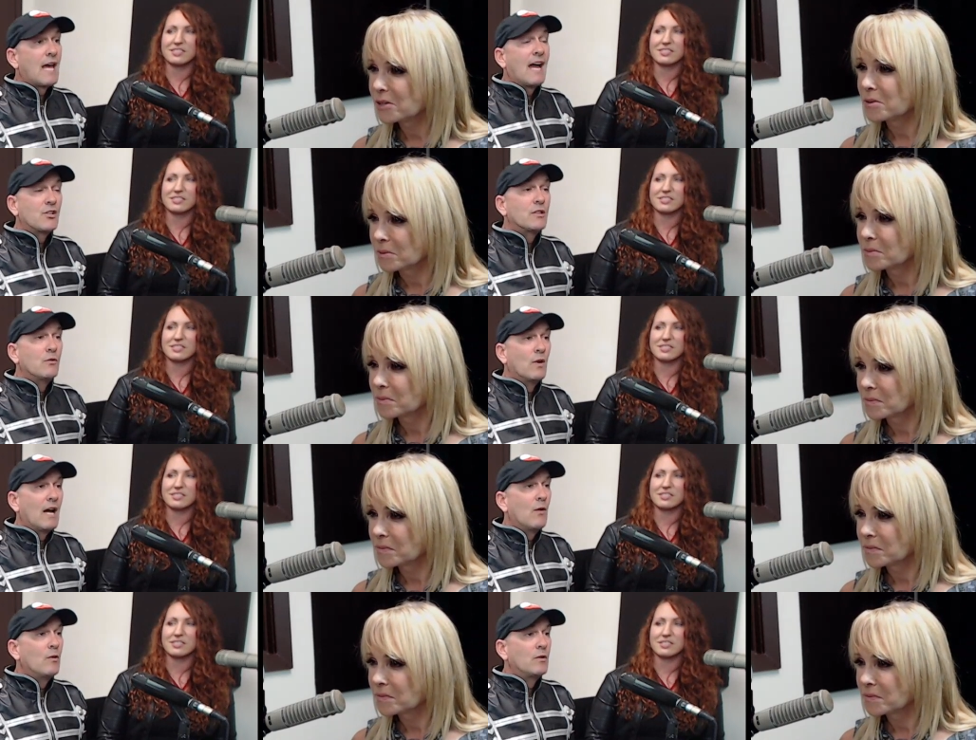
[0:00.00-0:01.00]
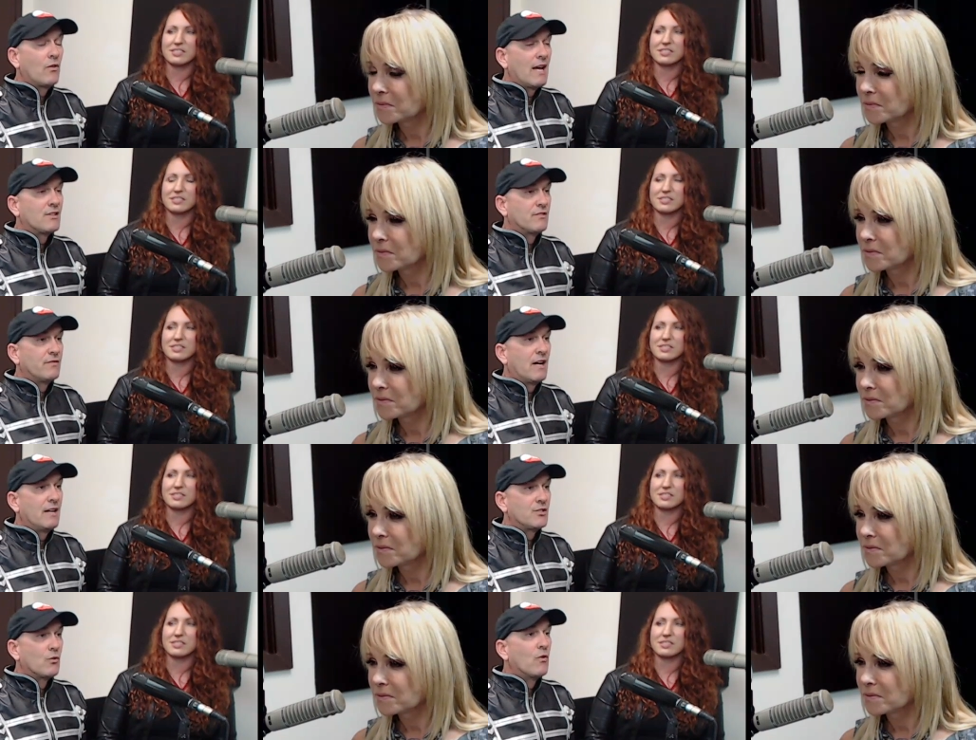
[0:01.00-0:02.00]
Speaker 1: actually what I would classify
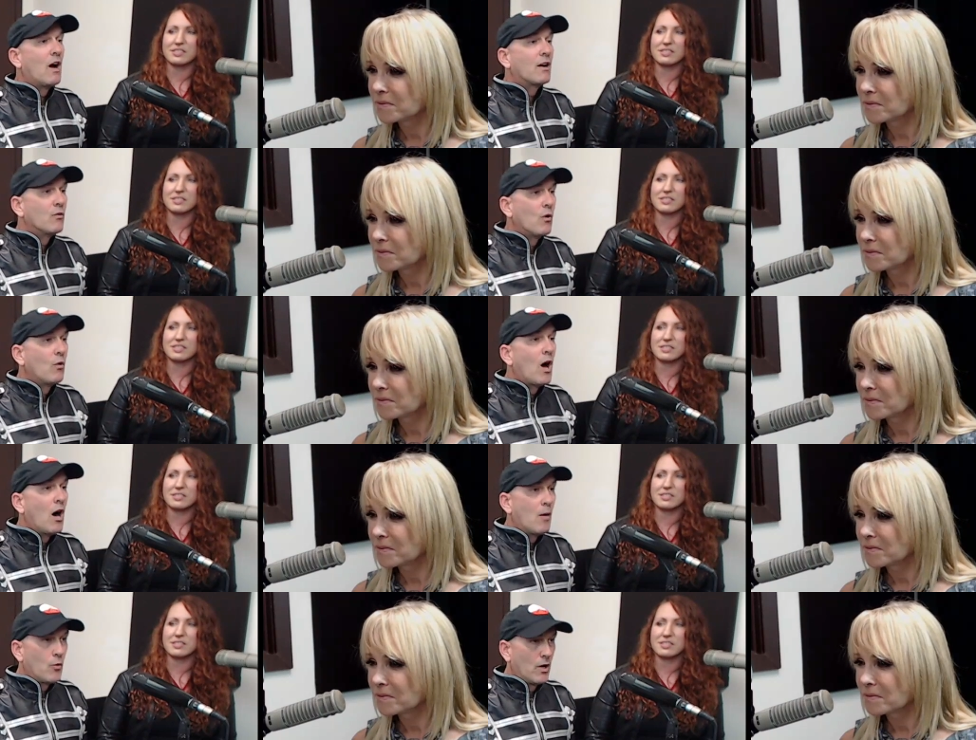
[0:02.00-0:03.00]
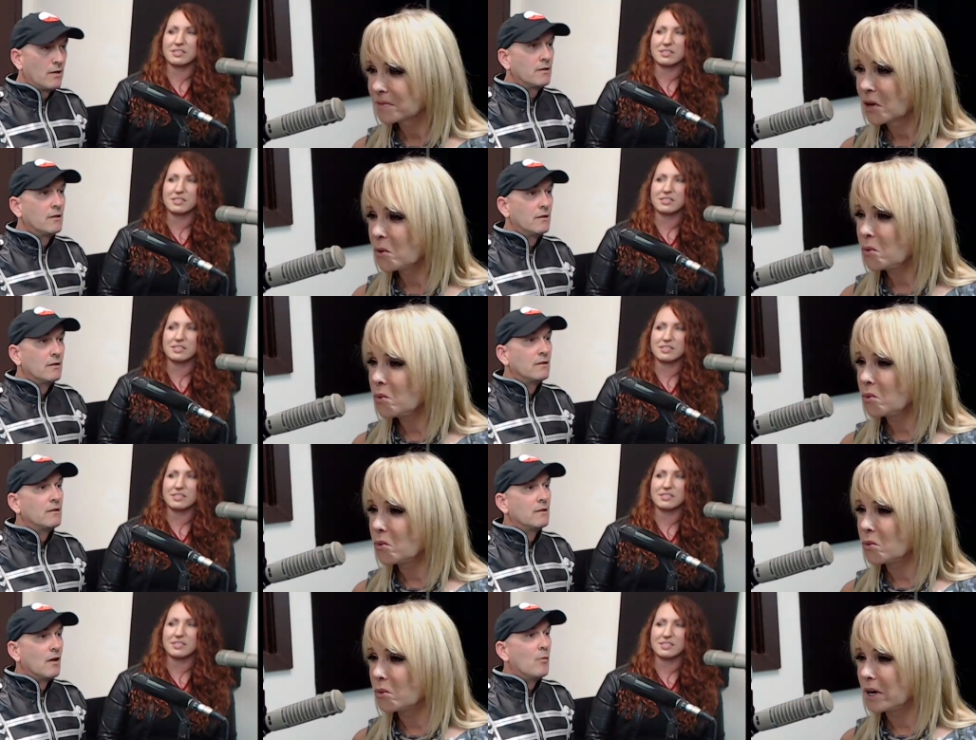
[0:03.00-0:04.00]
as a rock and roll opera.
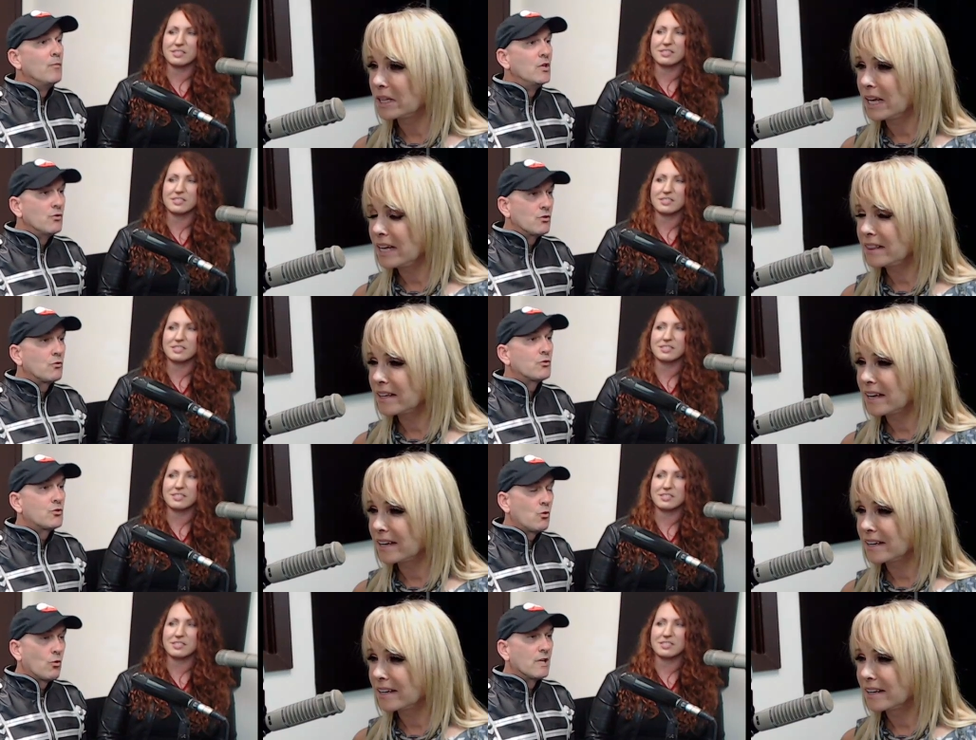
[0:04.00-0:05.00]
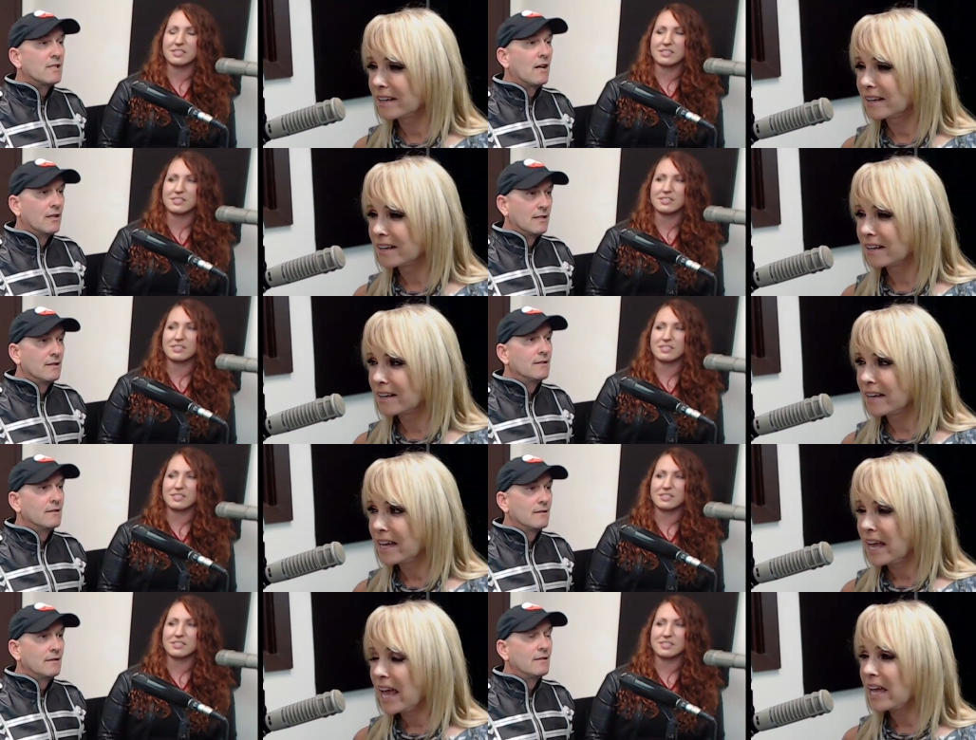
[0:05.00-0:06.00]
Ooh, I like musical that. storytelling.
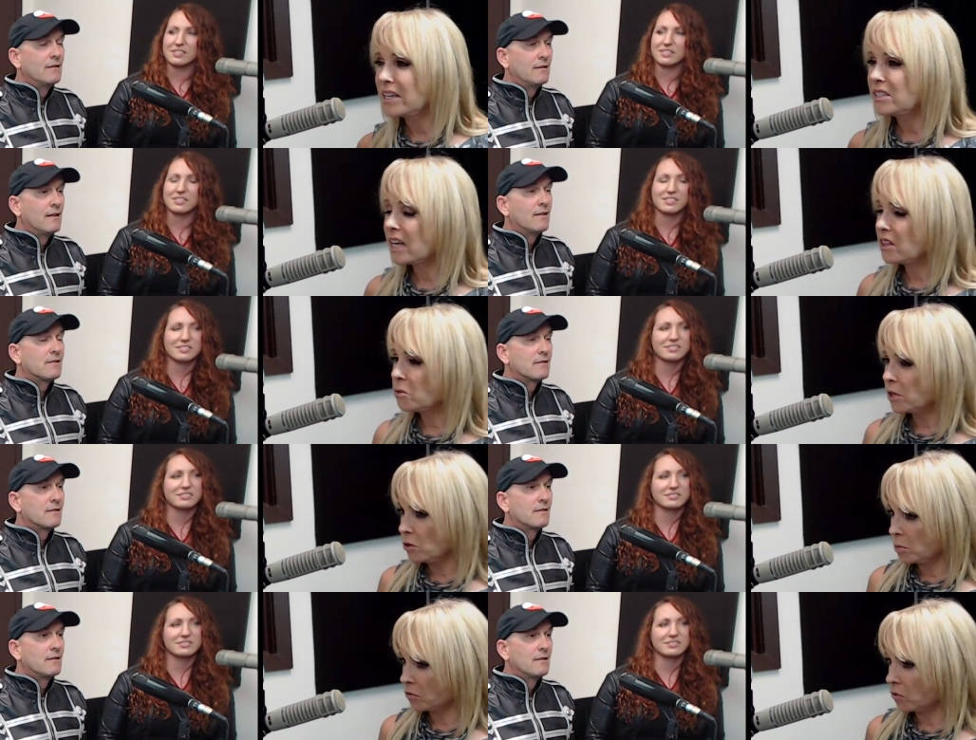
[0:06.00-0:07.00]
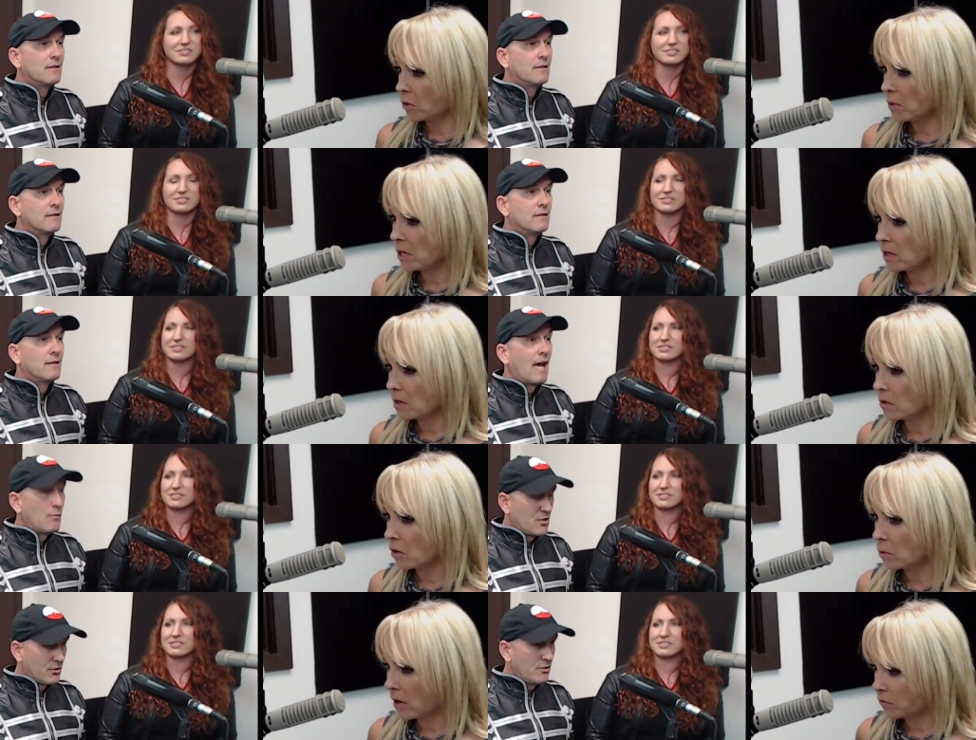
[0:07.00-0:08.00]
Speaker 2: And is that the way you perform it? You
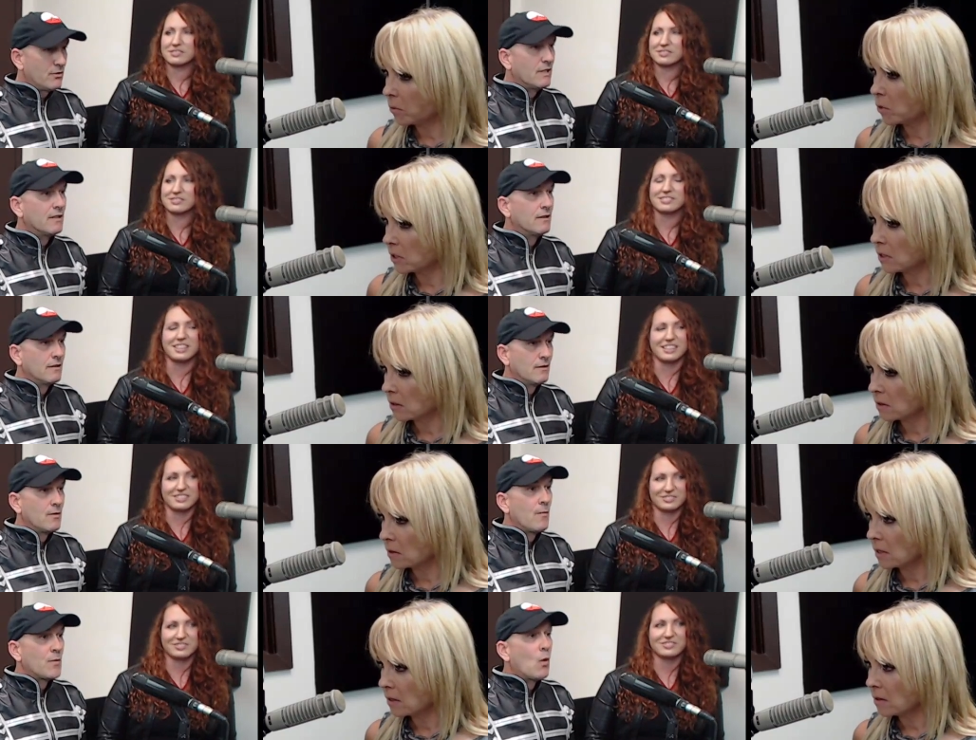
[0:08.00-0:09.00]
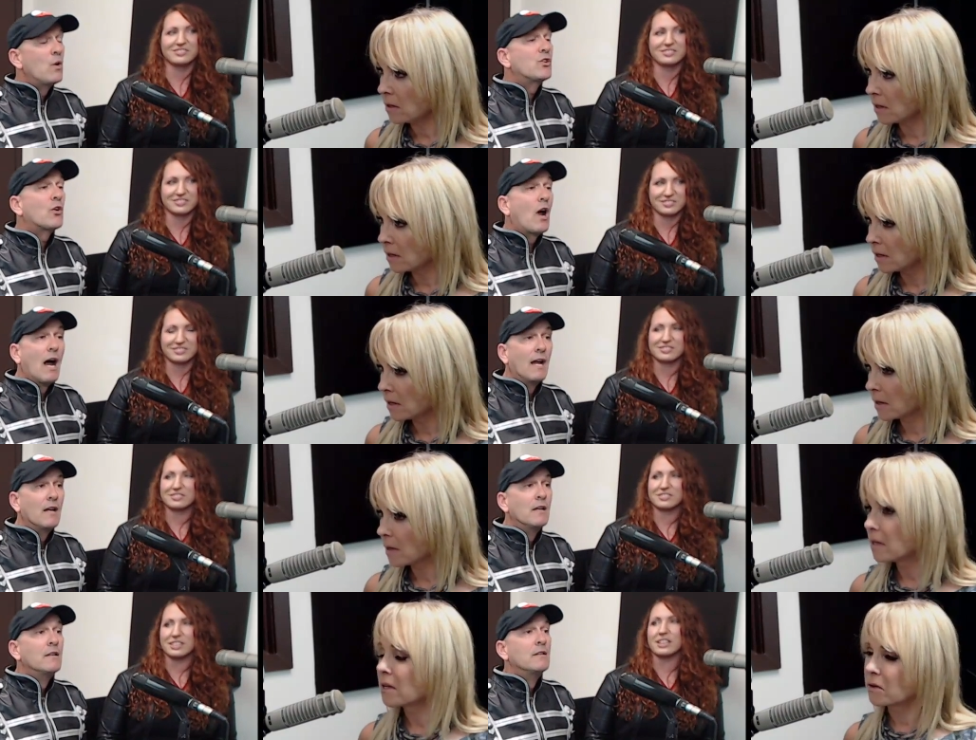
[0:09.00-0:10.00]
Absolutely. go right from one song yeah. to the other. We
Speaker 1: try.
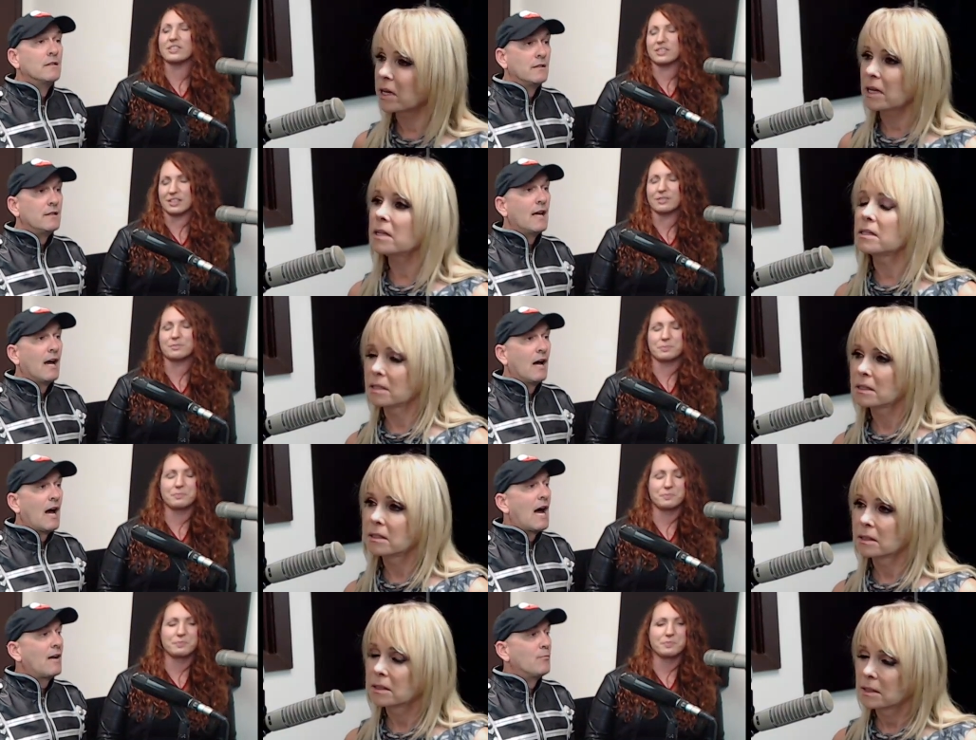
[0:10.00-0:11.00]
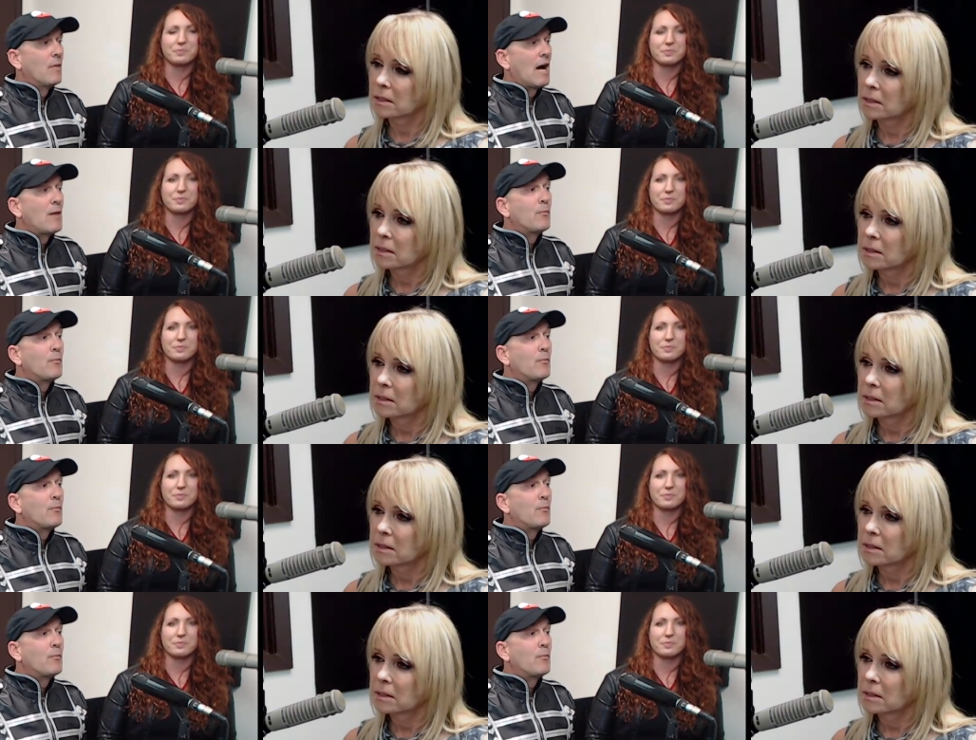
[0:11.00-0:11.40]
Yeah. Okay. Yeah, I I